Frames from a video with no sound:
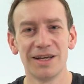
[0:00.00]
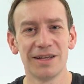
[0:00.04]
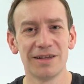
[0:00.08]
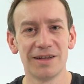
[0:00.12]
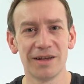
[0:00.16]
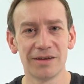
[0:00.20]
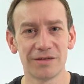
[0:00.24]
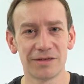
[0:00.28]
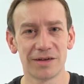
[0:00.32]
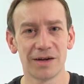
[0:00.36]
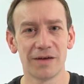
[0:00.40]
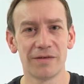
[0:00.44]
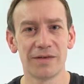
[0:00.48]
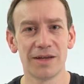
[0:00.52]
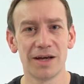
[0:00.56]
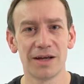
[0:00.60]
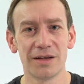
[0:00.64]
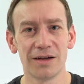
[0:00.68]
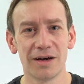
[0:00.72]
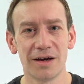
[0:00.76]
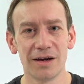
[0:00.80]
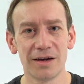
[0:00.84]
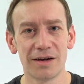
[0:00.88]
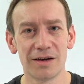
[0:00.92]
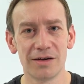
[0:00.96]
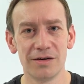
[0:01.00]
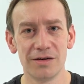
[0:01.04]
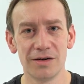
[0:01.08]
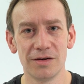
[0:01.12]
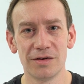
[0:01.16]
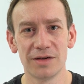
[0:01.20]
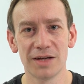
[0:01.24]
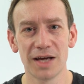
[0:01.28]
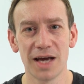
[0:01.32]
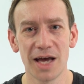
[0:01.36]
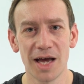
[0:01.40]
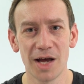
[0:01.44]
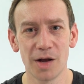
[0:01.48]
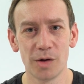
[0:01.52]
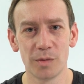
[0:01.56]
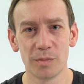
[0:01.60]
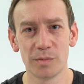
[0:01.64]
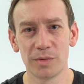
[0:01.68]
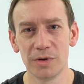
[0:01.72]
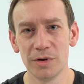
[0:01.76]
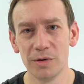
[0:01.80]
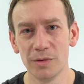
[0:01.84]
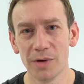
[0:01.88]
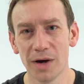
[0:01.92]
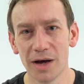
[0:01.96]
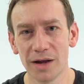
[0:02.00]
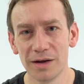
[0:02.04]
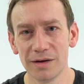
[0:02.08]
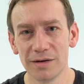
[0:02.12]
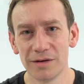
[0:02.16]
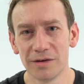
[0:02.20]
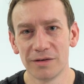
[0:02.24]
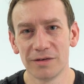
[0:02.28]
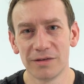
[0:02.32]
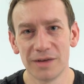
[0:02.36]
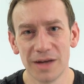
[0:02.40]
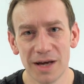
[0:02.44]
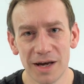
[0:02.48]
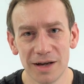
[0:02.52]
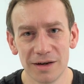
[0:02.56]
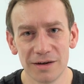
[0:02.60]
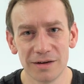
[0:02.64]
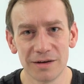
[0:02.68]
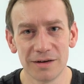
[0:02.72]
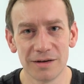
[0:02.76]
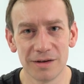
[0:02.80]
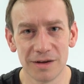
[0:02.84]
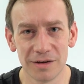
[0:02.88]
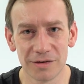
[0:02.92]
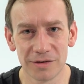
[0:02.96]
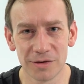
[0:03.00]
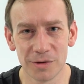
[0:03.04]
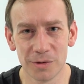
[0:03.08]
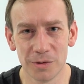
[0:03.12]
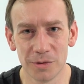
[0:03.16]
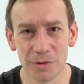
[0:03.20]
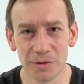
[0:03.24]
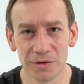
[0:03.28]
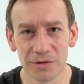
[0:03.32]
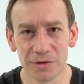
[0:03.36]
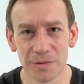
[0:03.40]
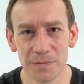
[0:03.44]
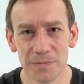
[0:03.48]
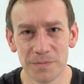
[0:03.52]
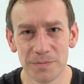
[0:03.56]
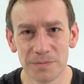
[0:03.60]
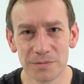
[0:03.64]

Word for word: there's stuff there that I can do to help you understand this course.